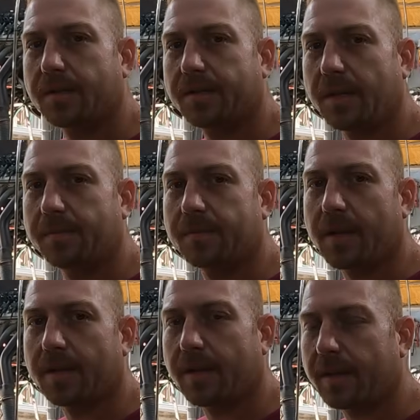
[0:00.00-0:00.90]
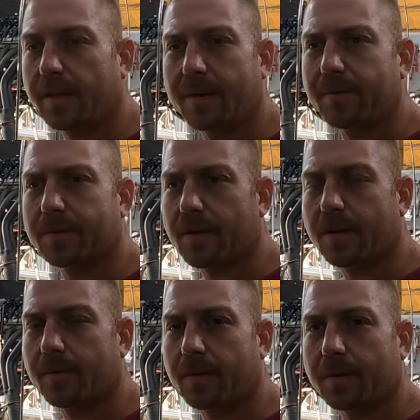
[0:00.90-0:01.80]
Seems like lately I've been
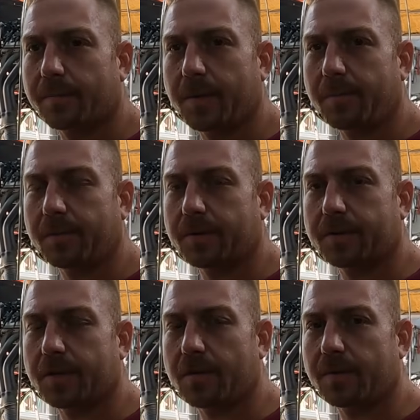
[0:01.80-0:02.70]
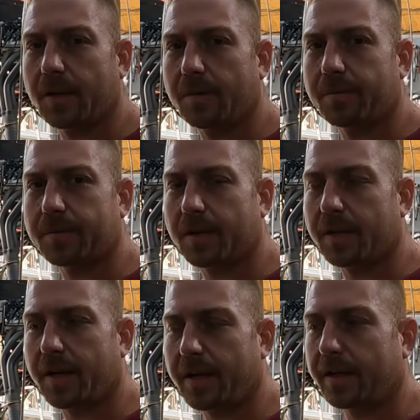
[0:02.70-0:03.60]
trying to work and people just showing up and
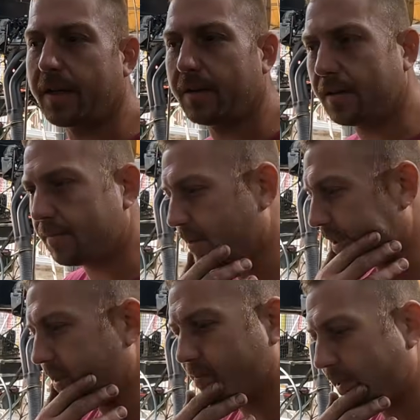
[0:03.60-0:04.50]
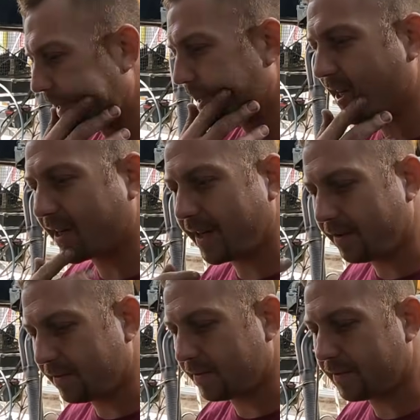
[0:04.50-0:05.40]
trying to hang out, and I'm like, man, I
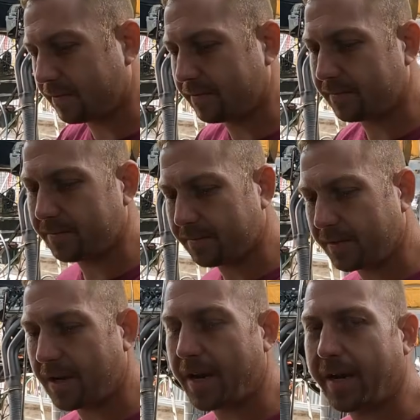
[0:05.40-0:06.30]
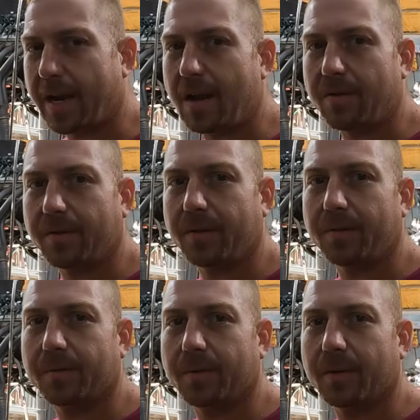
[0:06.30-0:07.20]
can't hang out with you
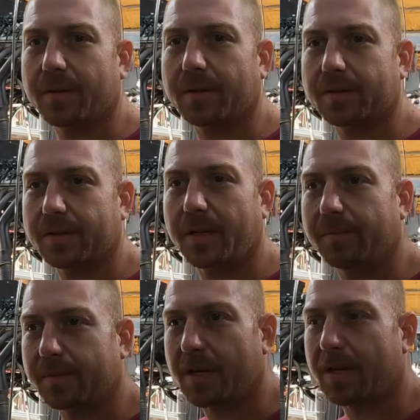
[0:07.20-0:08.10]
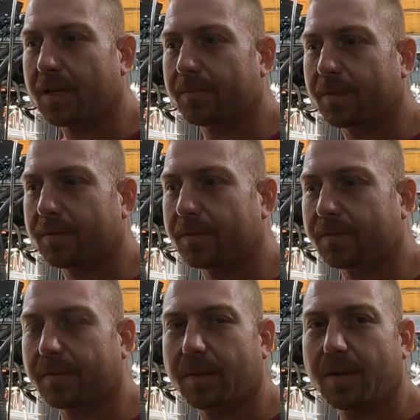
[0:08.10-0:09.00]
and work at the same time. It's
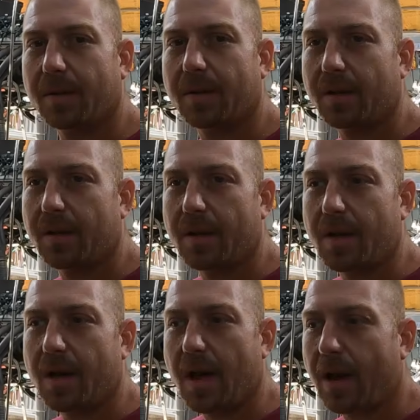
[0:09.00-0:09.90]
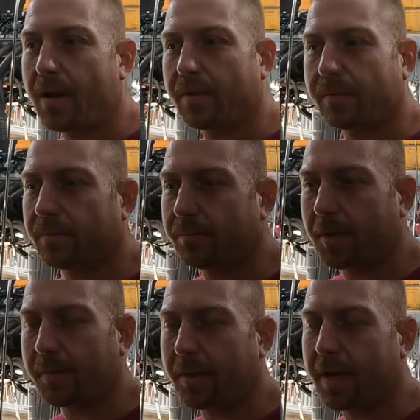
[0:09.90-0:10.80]
just, I don't know.
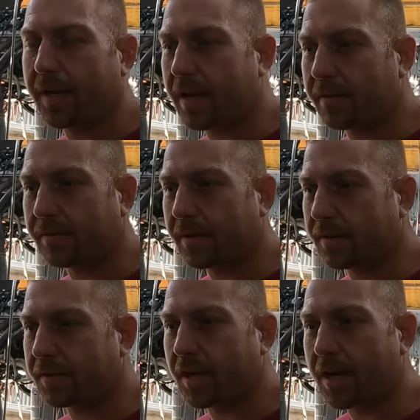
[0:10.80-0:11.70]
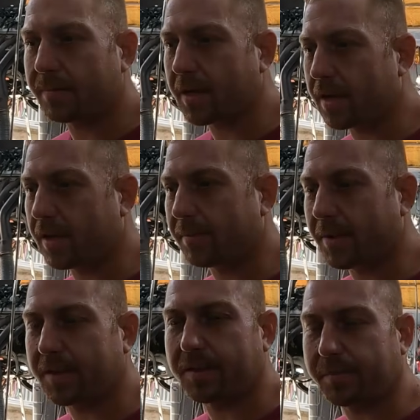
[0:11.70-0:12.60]
People hang out in the shop kind of like
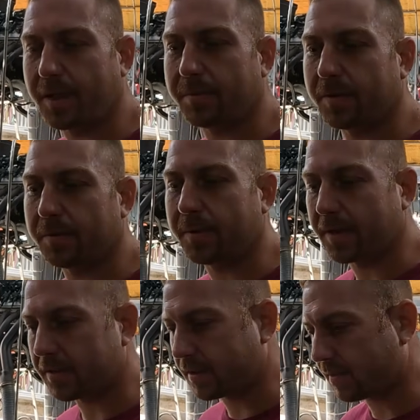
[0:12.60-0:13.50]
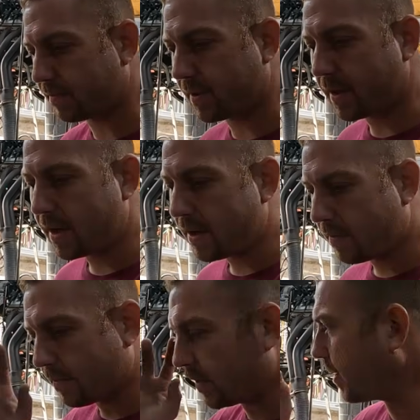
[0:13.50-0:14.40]
messes me up a little bit, because
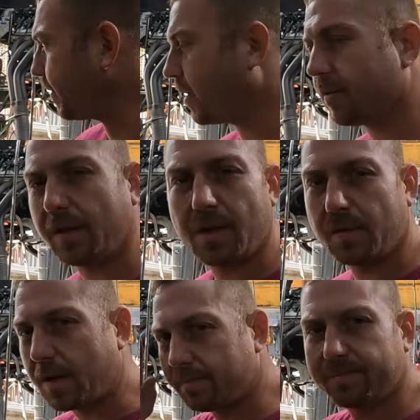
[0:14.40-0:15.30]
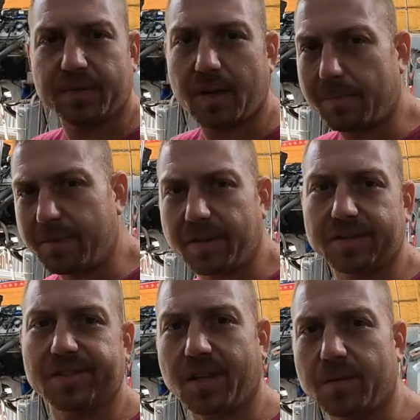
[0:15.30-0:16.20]
when I'm here alone, I'm in
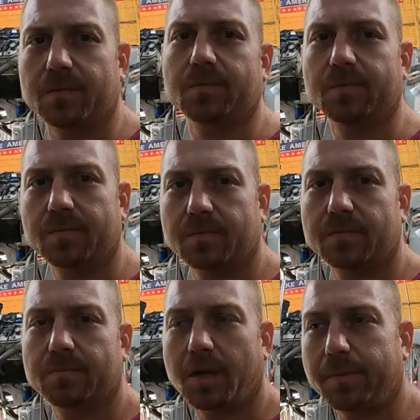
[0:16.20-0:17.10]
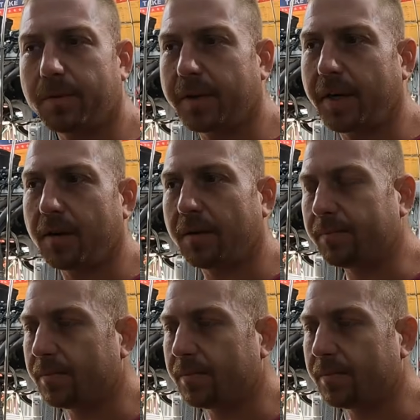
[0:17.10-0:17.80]
the zone. People are here,